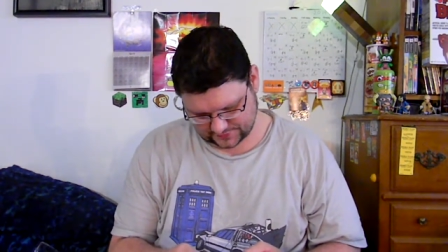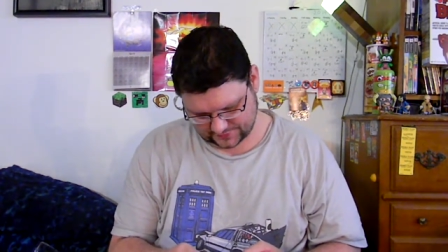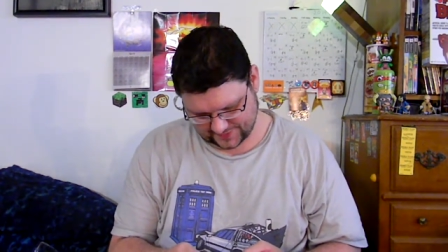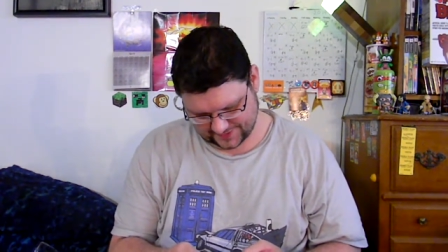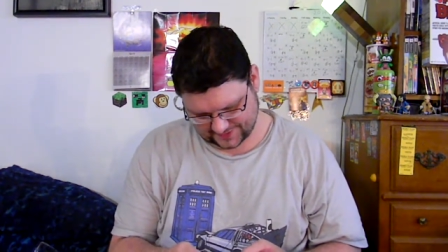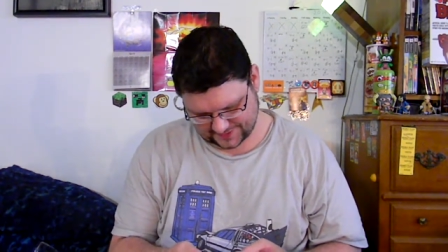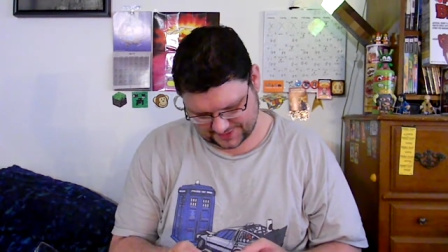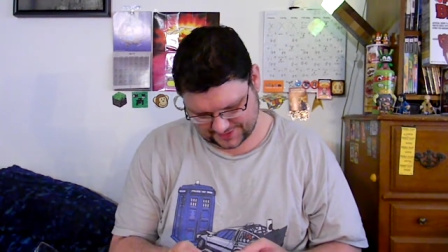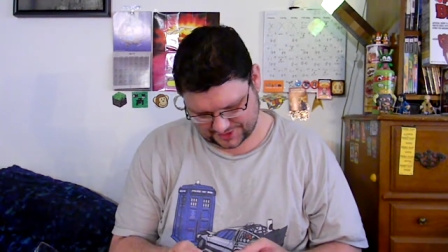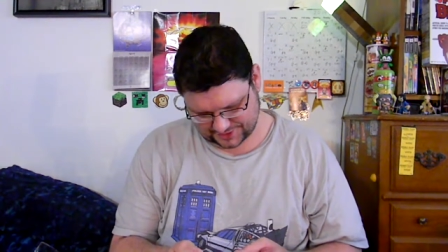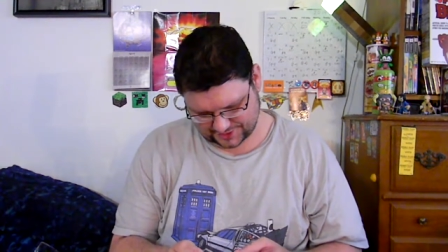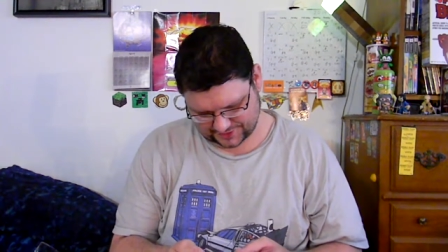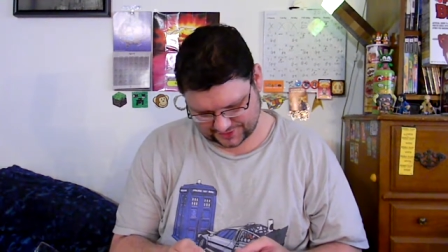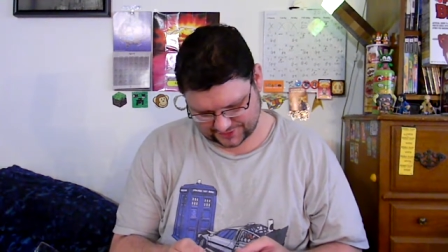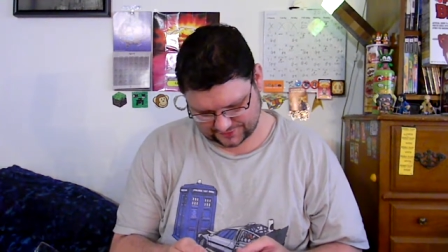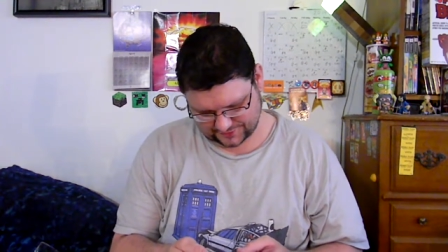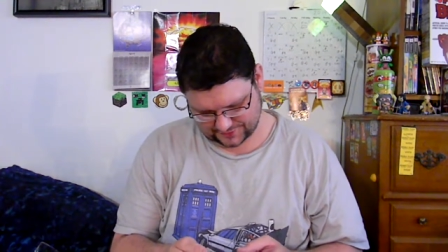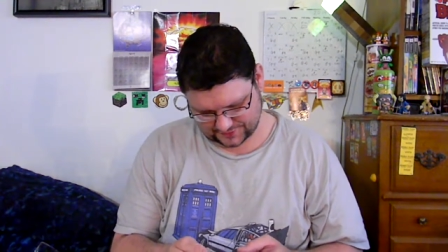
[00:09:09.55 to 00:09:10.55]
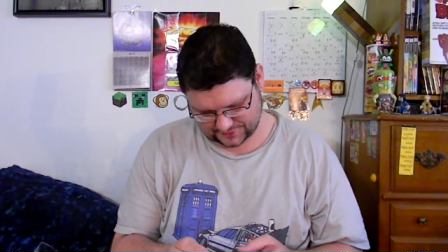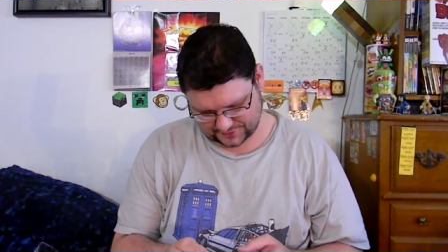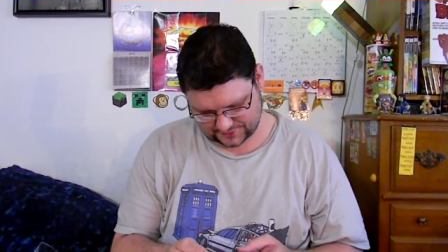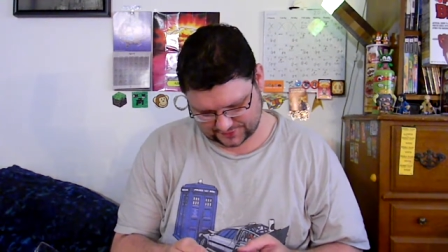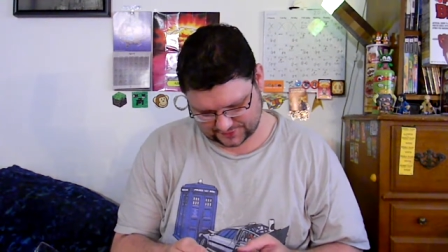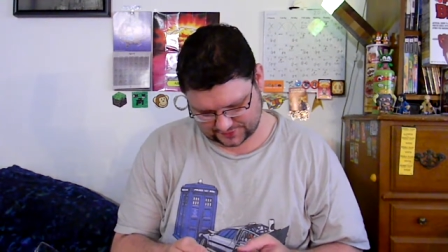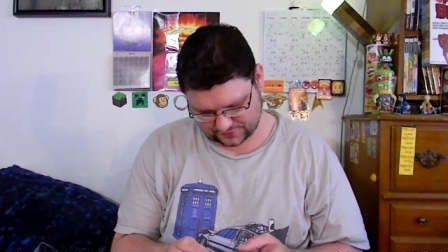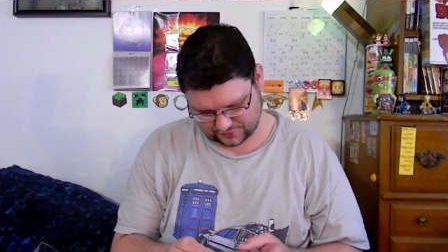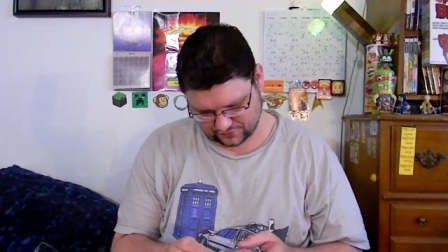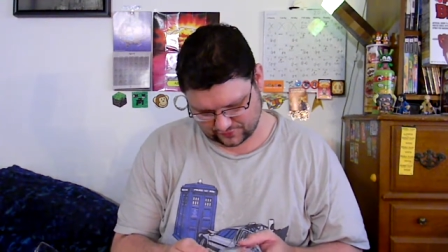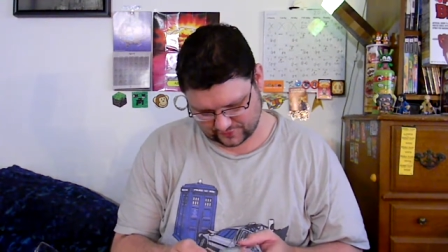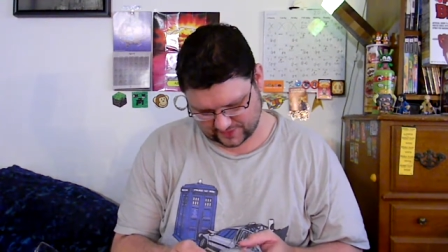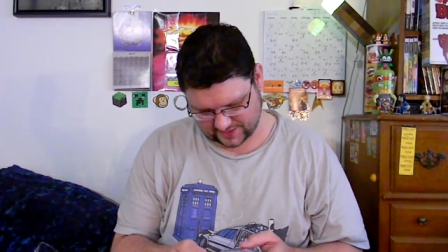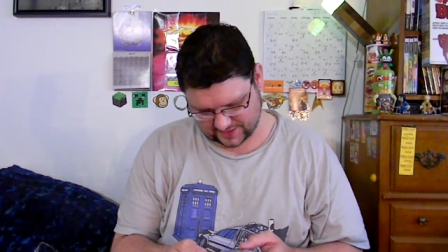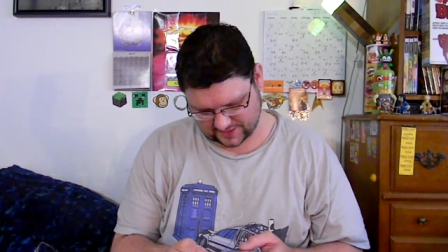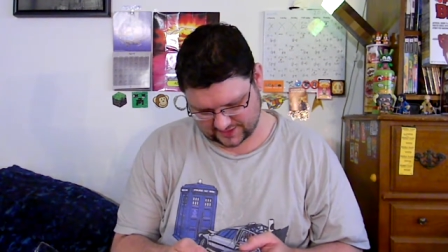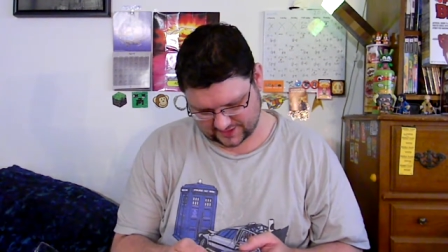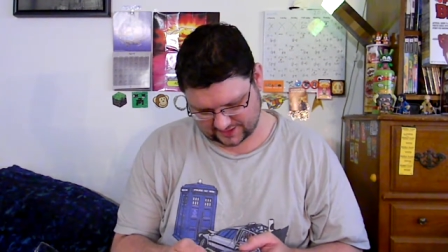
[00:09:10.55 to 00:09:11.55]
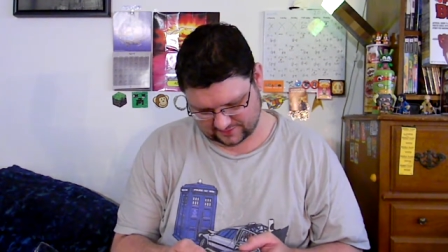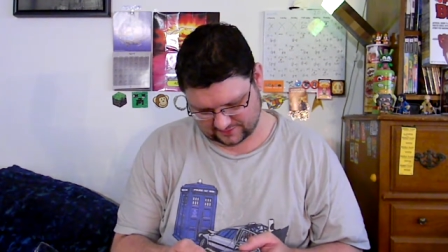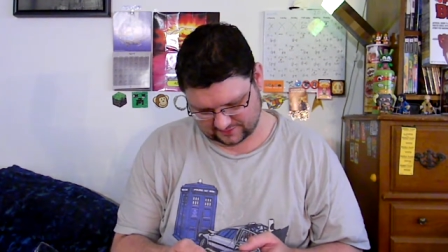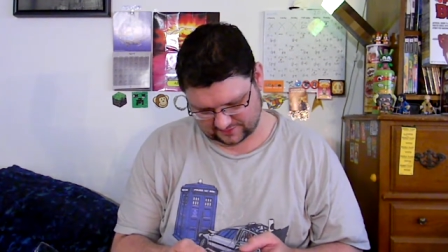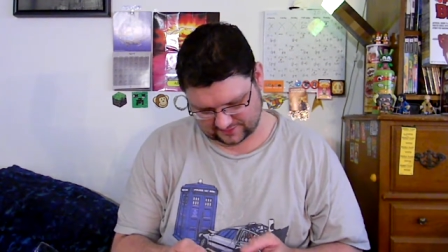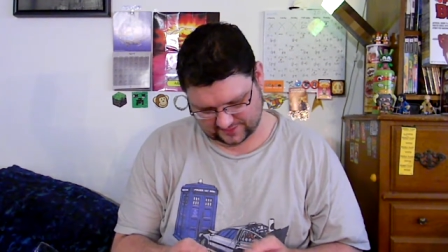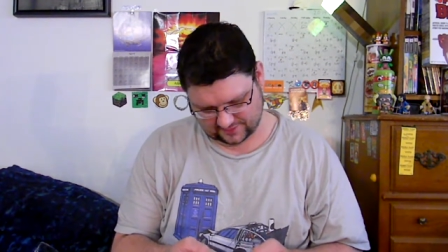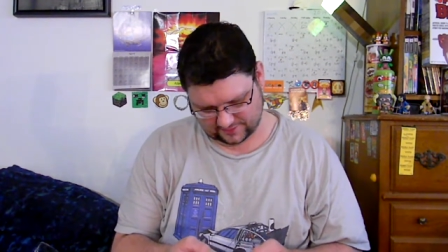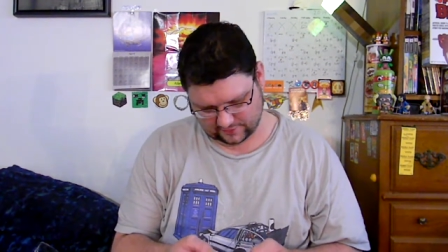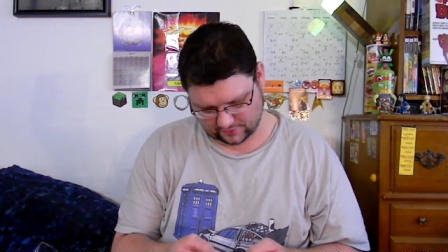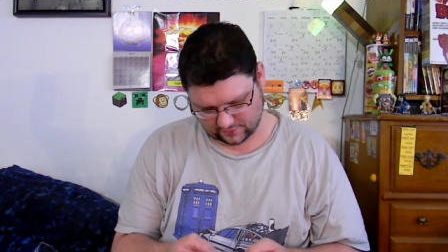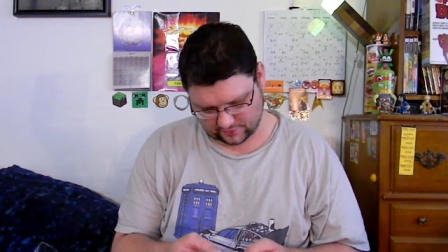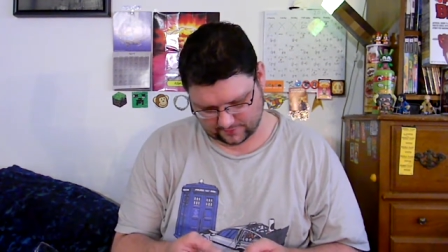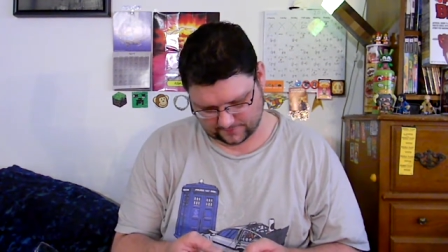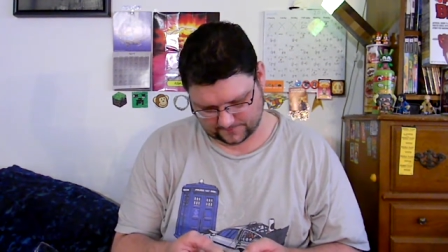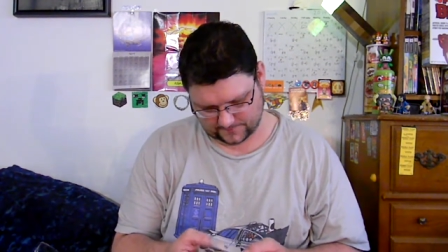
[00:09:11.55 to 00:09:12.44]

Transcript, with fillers: Dragon Shield Screen Cleaner.